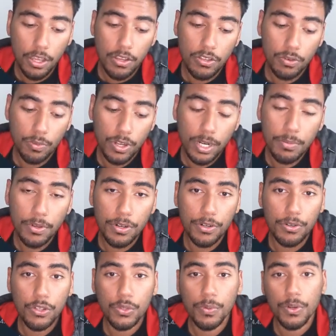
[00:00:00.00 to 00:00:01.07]
So what I'm gonna
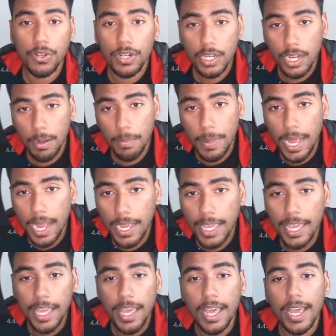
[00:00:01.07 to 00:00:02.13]
do is we're gonna come
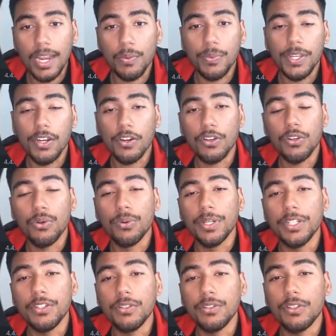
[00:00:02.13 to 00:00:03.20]
back and we are
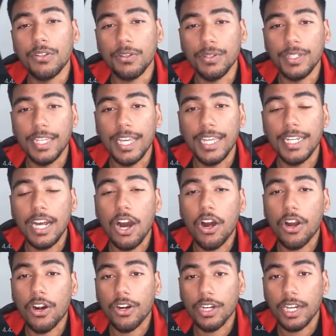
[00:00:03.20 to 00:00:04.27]
going to create
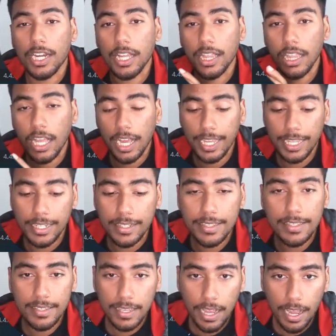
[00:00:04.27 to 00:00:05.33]
our client
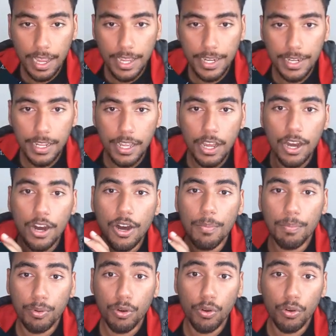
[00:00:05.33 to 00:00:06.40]
side
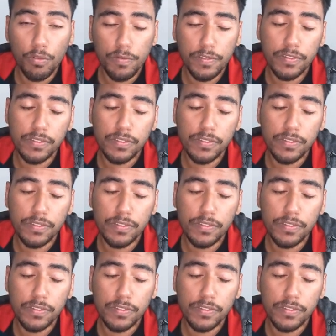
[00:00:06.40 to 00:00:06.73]
um, proto